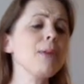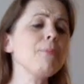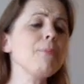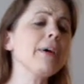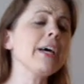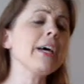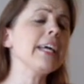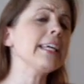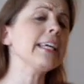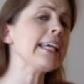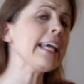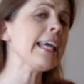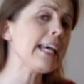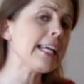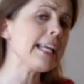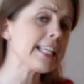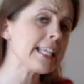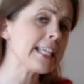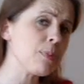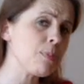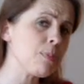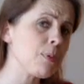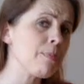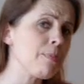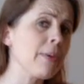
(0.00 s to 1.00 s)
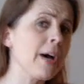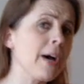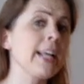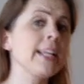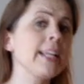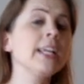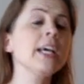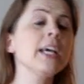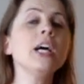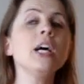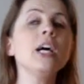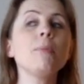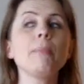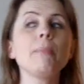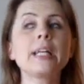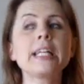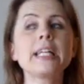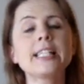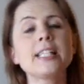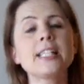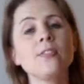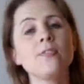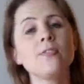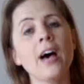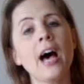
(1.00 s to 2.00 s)
But again, keep in mind,
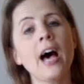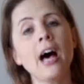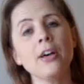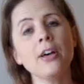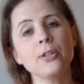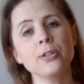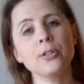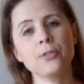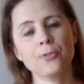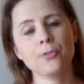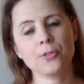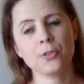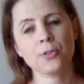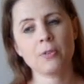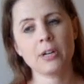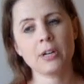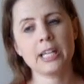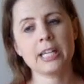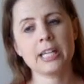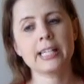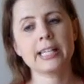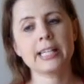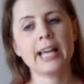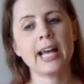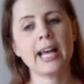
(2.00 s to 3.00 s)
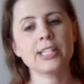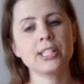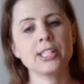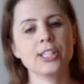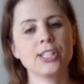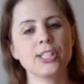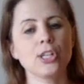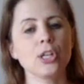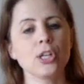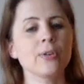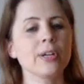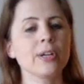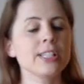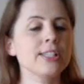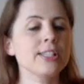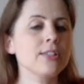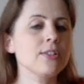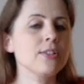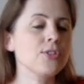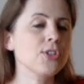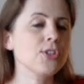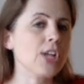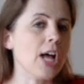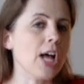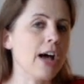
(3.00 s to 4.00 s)
money is valued for what it gets you, and so
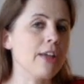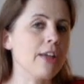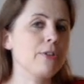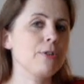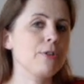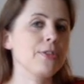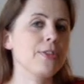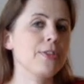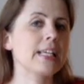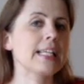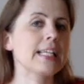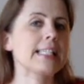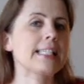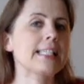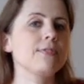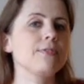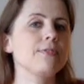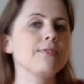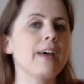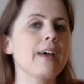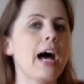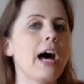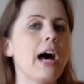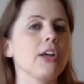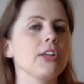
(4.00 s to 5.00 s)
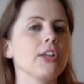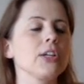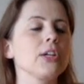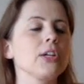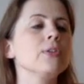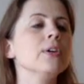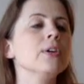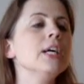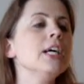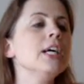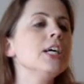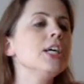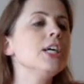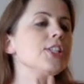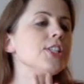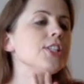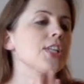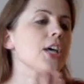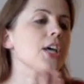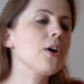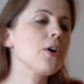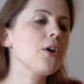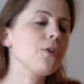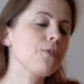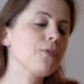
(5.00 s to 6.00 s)
there's other things of value.
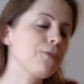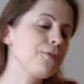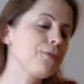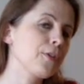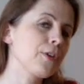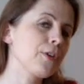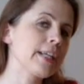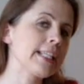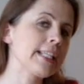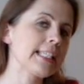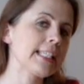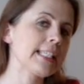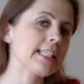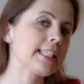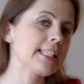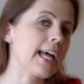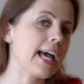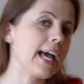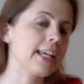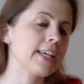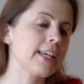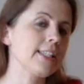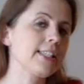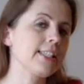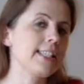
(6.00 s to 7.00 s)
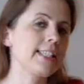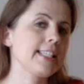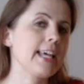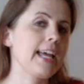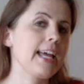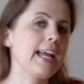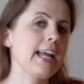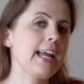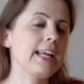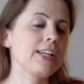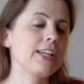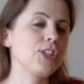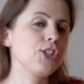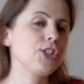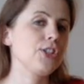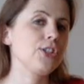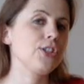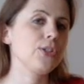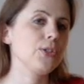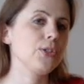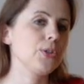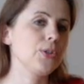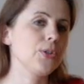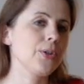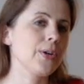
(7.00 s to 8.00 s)
So, for instance, I could say
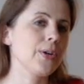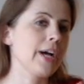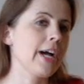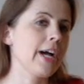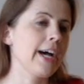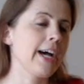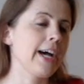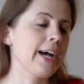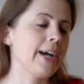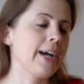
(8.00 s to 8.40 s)
to